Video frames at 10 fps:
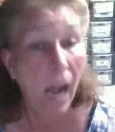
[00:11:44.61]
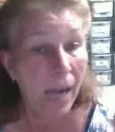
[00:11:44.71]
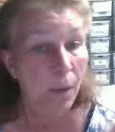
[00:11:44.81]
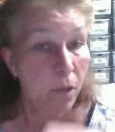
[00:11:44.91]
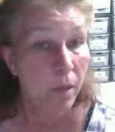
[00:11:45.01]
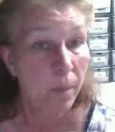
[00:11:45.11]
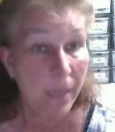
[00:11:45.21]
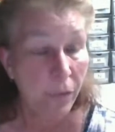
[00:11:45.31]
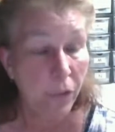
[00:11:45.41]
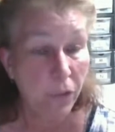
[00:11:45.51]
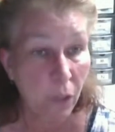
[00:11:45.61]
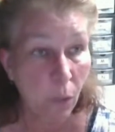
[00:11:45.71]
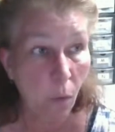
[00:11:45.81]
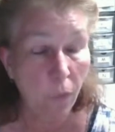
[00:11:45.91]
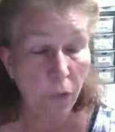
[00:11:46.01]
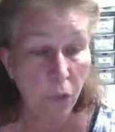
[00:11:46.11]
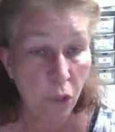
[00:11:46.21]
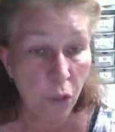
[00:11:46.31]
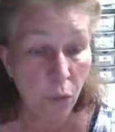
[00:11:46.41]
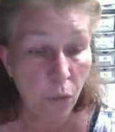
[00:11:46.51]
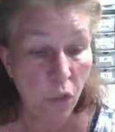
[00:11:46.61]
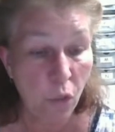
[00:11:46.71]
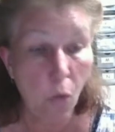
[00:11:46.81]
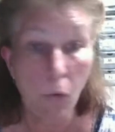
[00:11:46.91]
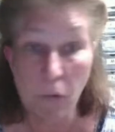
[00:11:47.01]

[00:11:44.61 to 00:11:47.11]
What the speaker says: I want to be able to go over to June's store